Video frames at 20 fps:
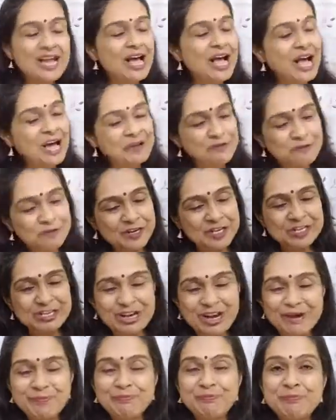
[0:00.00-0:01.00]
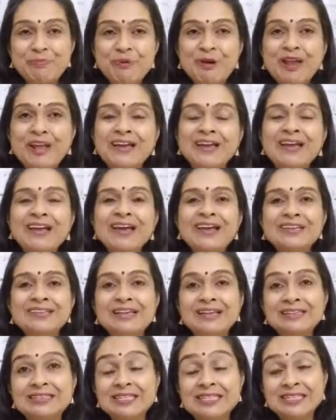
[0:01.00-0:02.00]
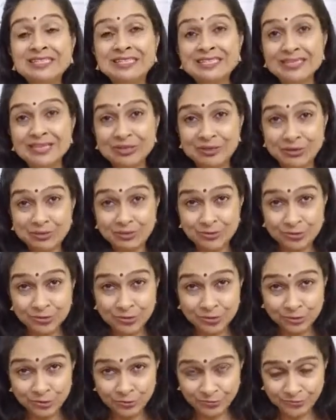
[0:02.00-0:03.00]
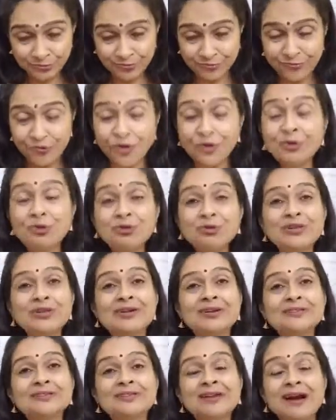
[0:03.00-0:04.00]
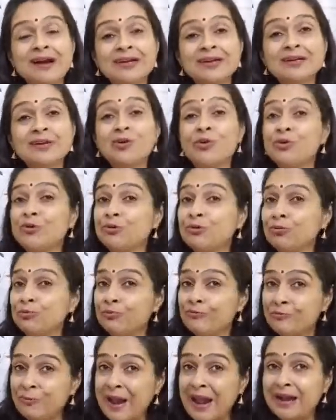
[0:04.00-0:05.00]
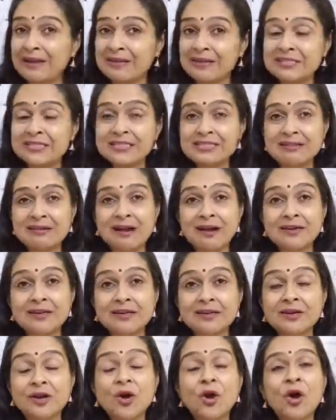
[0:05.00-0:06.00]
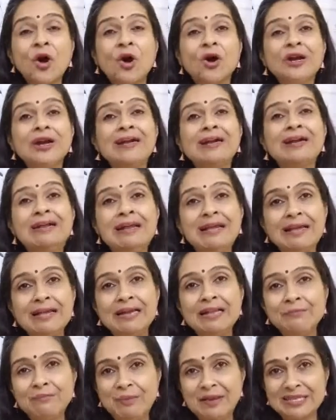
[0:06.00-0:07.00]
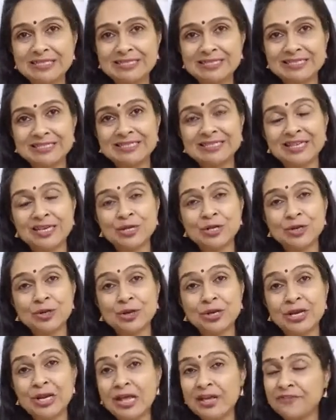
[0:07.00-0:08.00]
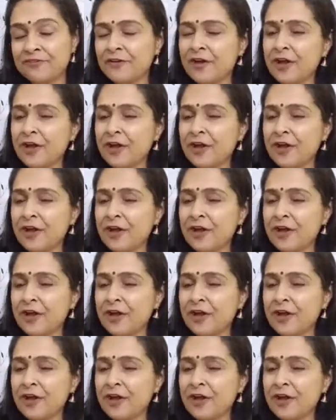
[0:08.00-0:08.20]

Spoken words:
I wish and pray that you follow Tratak, or you practice Tratak on a daily basis in your life.